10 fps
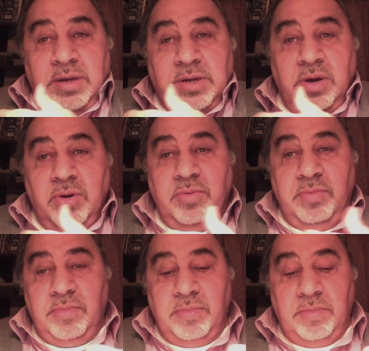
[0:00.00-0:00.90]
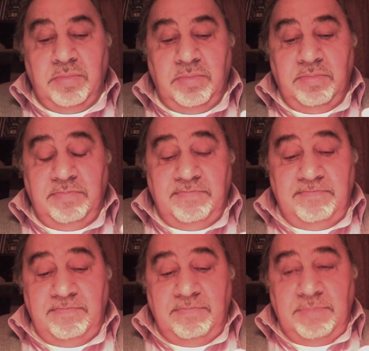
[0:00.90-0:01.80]
So
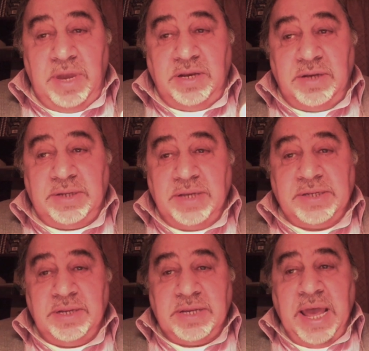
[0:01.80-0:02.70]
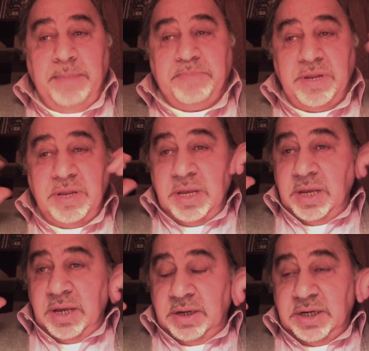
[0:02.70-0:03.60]
it just doesn't happen
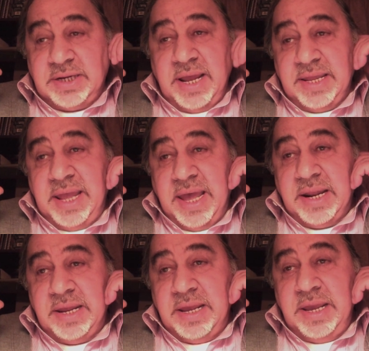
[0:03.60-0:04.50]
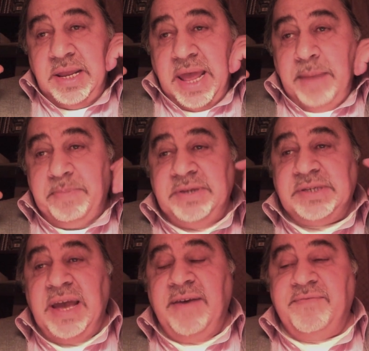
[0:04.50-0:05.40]
just like that. It
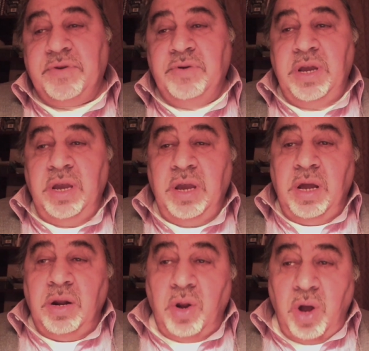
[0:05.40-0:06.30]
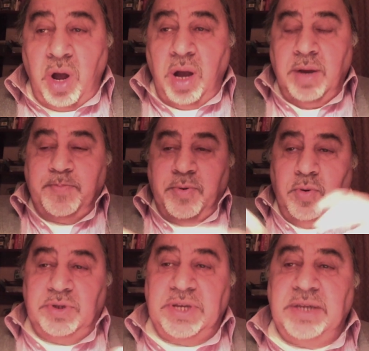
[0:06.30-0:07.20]
happens after a long
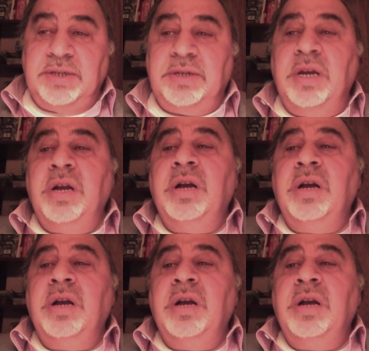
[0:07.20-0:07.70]
process